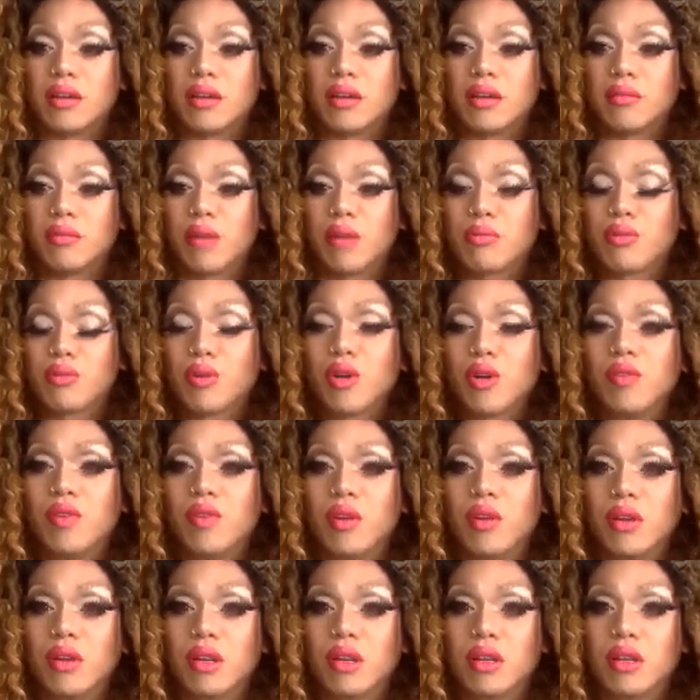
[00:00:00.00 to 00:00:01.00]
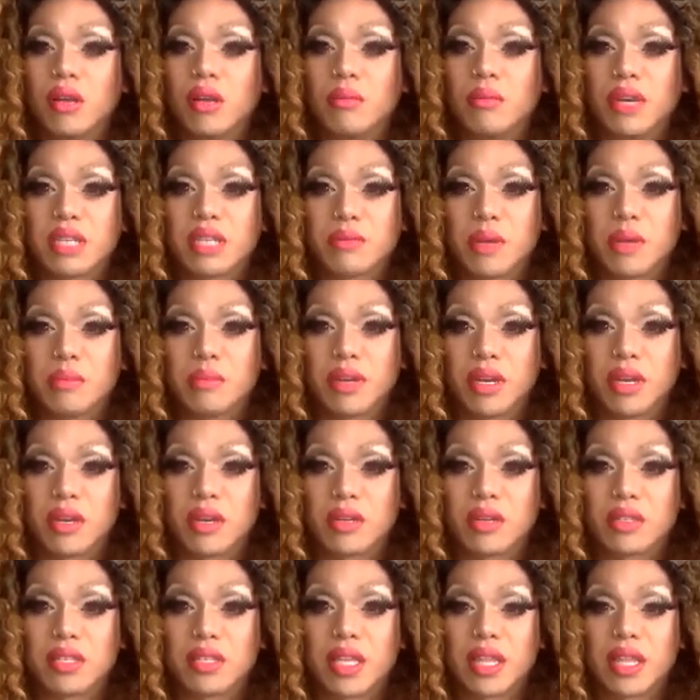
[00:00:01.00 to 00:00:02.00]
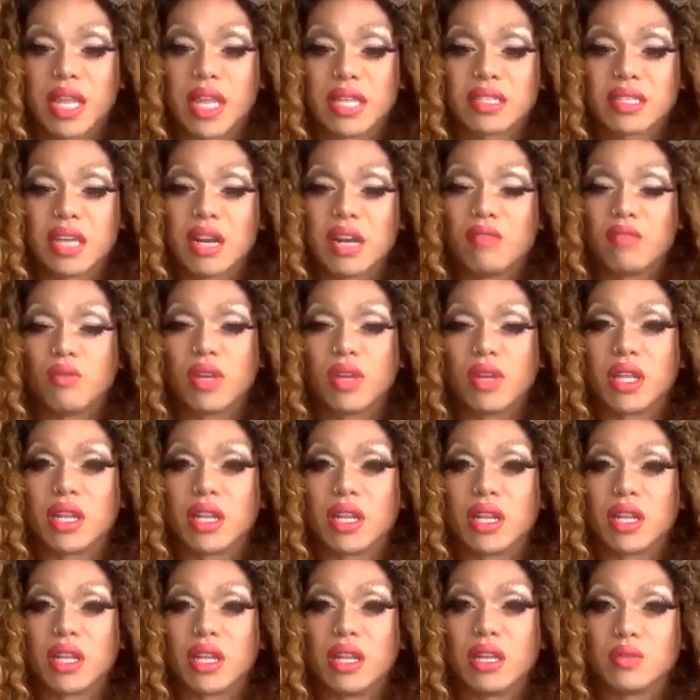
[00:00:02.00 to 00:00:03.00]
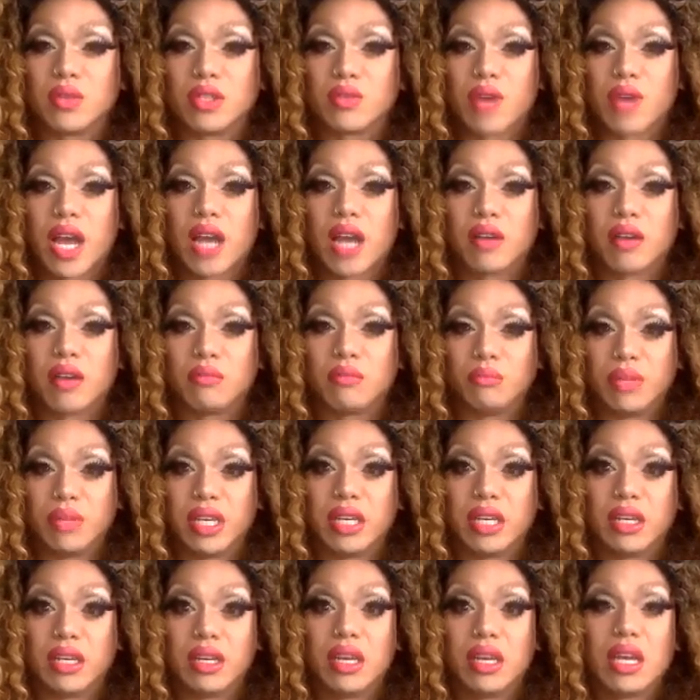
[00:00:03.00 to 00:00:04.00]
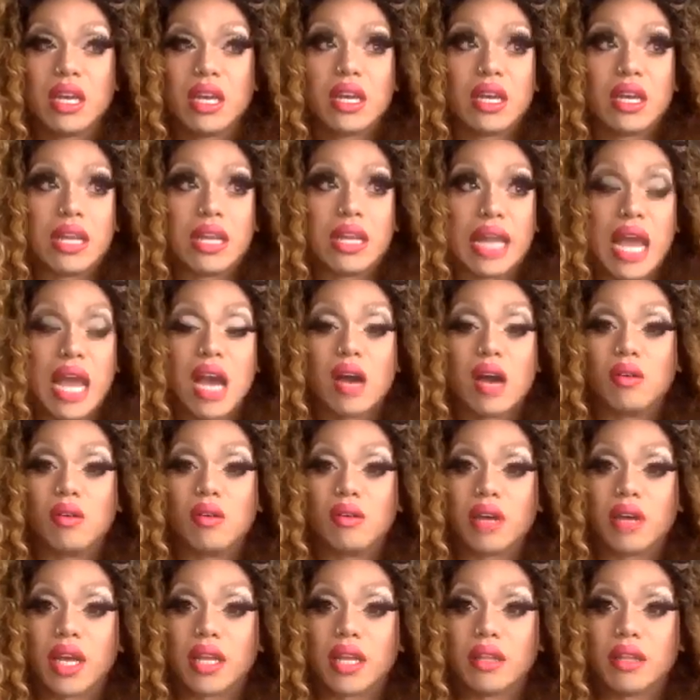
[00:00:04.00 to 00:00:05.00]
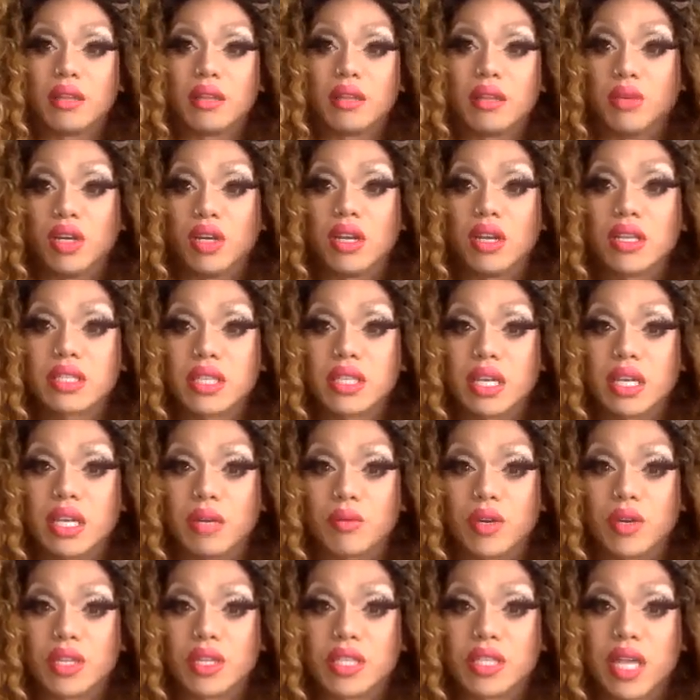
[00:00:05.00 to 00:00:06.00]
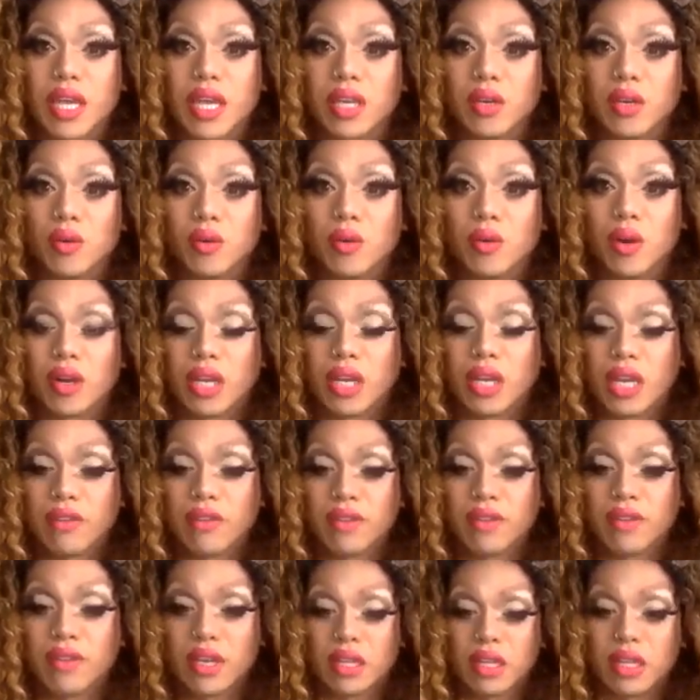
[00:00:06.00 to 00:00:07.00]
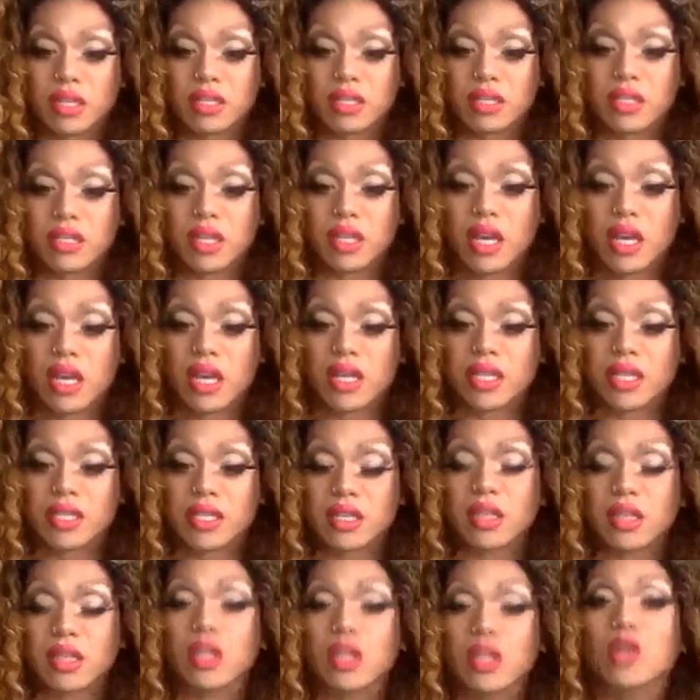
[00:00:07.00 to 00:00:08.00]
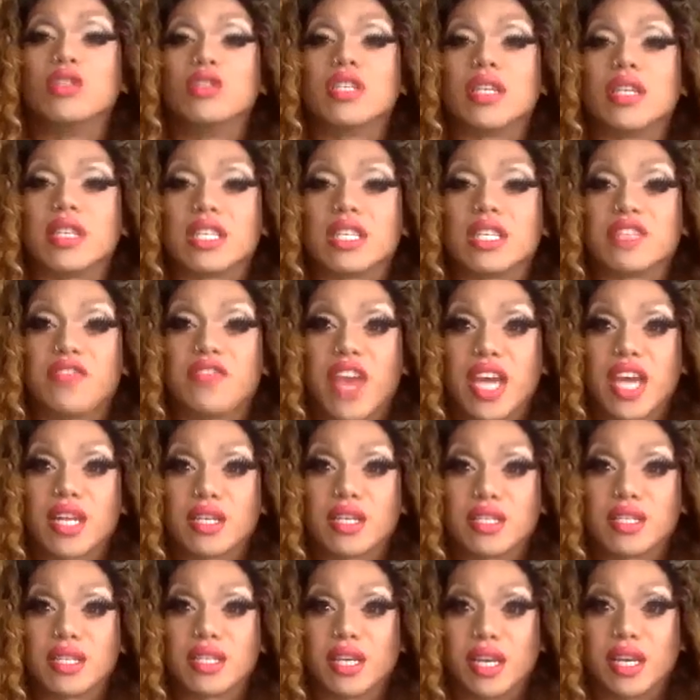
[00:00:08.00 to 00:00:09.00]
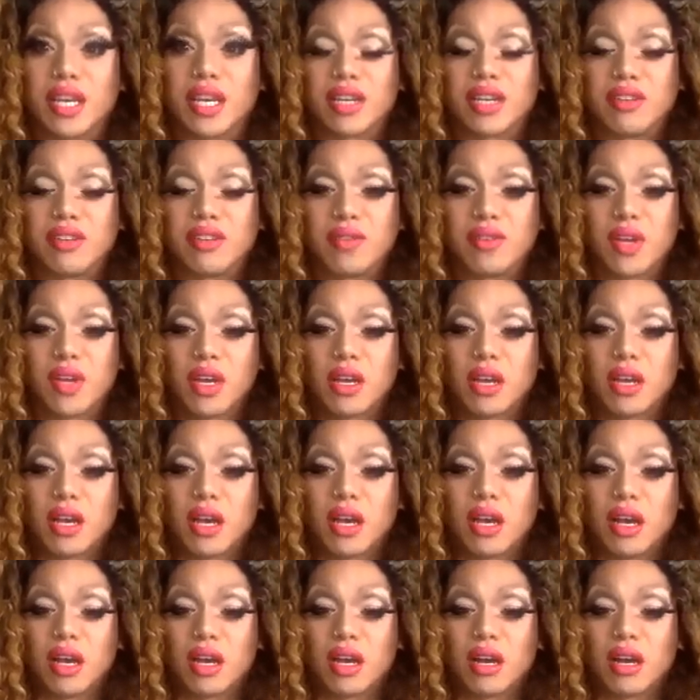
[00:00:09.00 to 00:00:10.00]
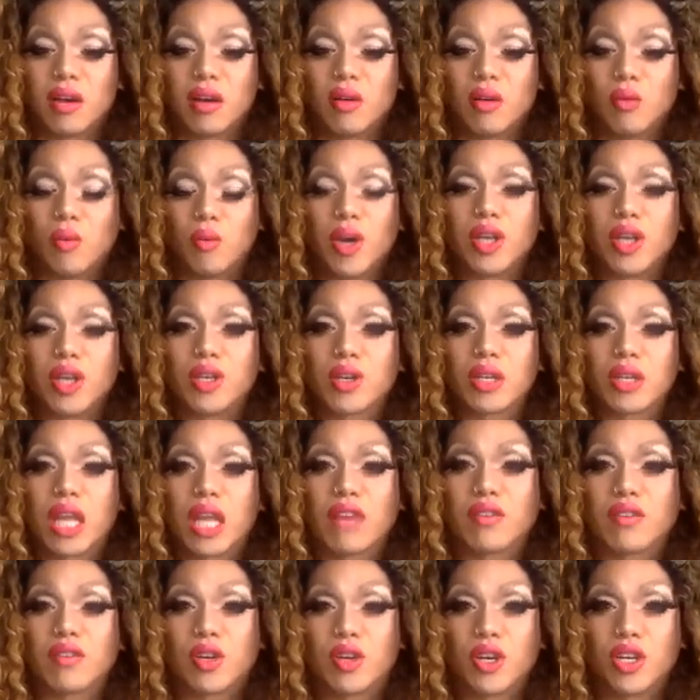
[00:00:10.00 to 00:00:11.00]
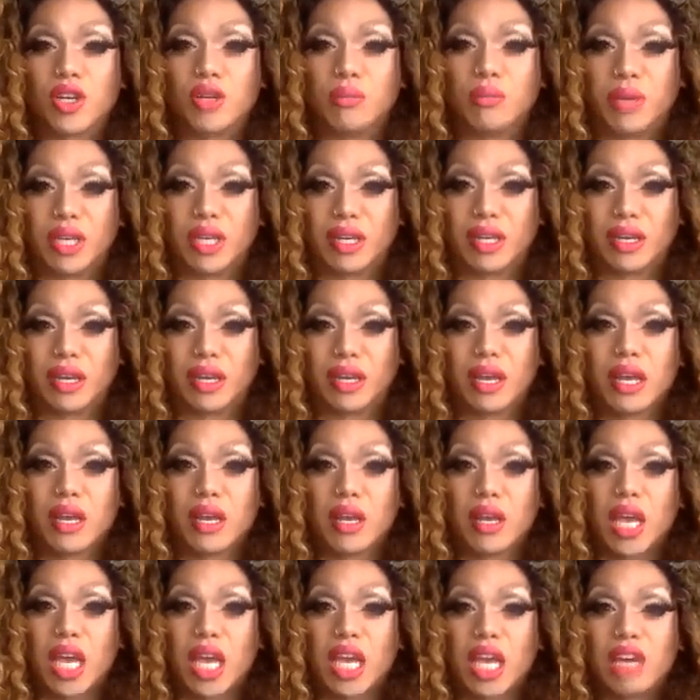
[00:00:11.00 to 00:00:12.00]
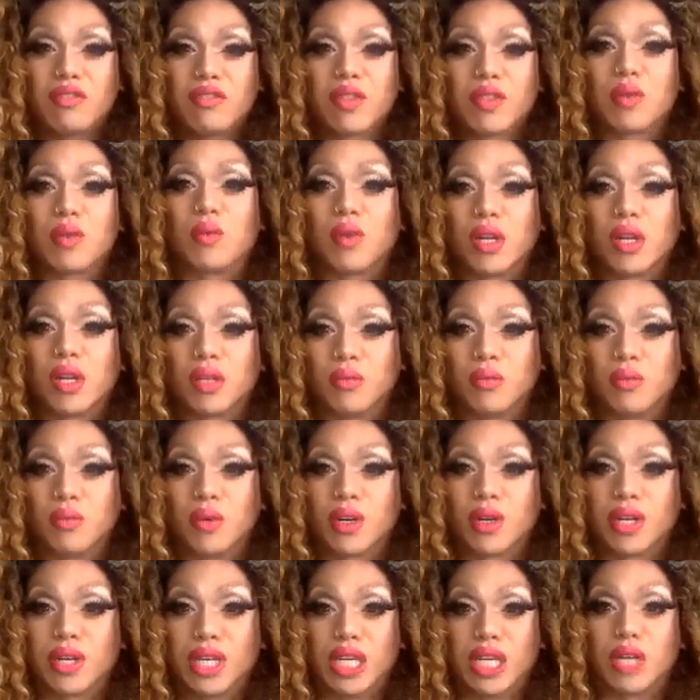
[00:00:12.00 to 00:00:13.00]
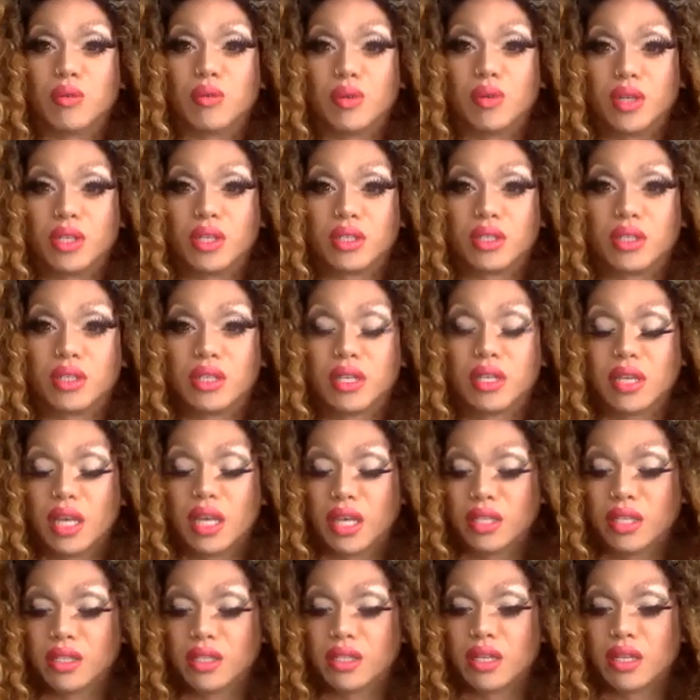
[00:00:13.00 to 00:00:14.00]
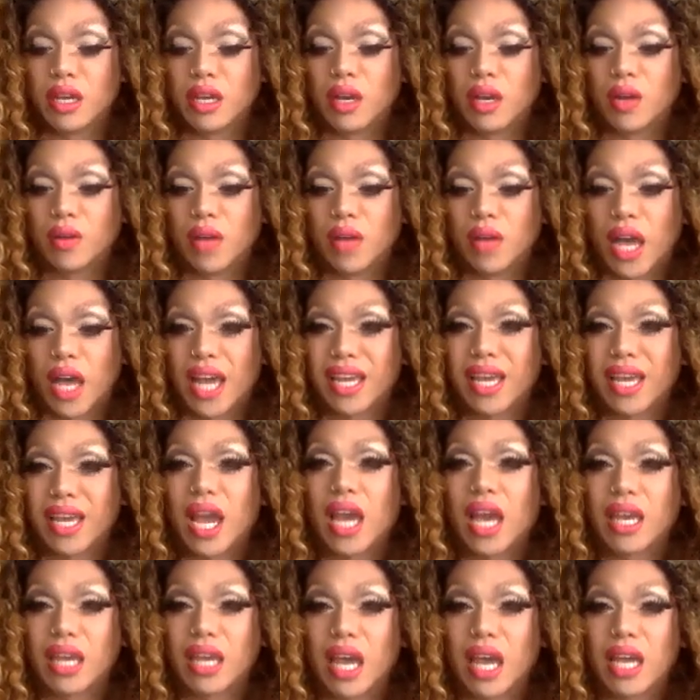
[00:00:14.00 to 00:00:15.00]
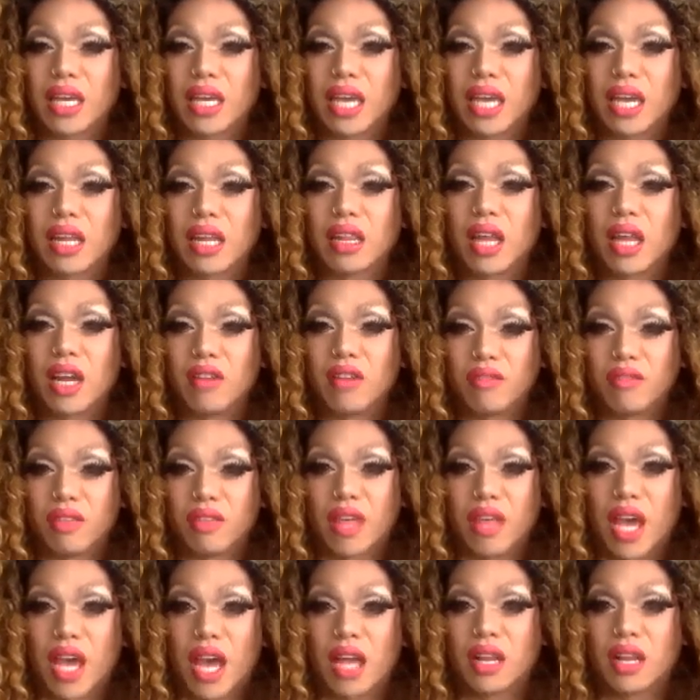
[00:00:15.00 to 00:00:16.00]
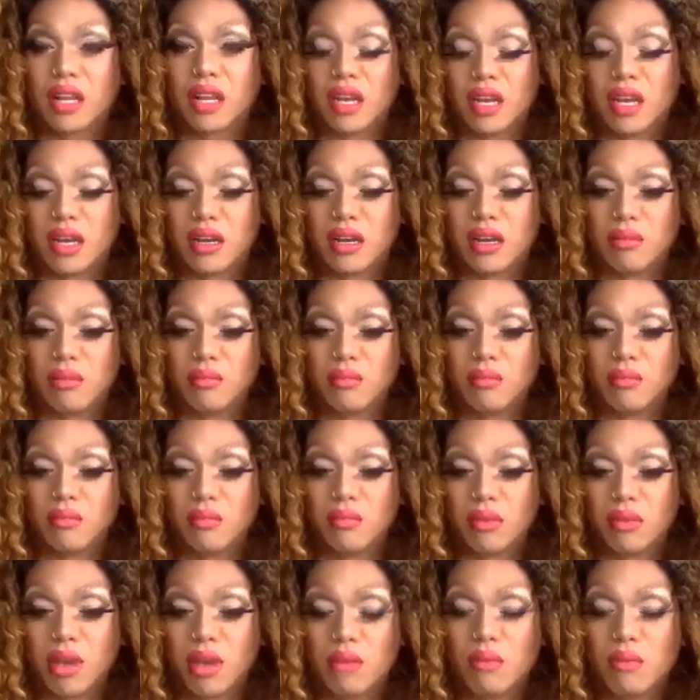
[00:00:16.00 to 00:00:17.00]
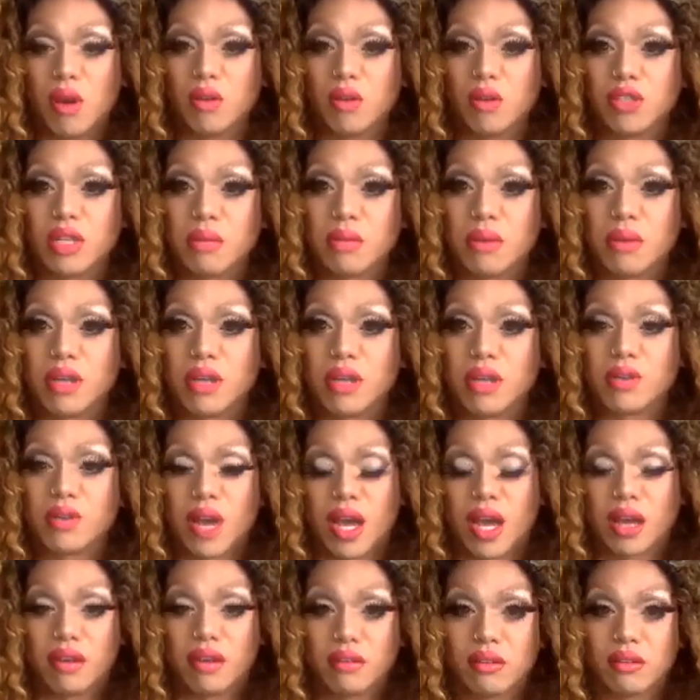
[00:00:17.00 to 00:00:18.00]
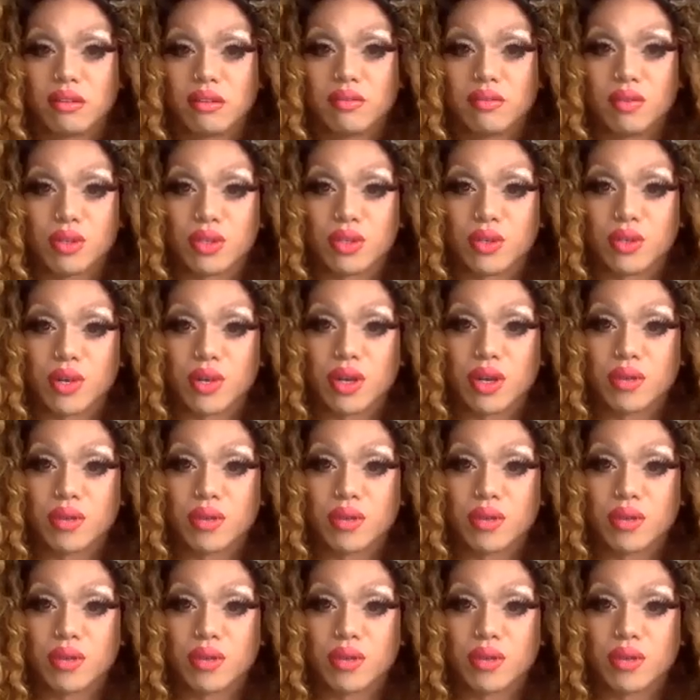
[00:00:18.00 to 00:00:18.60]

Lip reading: approval amongst my peers. And that's kind of what it is with drag me now, and the ball scene, where it's like you are giving this illusion, this fantasy of what your life could be if the world were equal. And so I get a lot of that emotion about drag, for sure.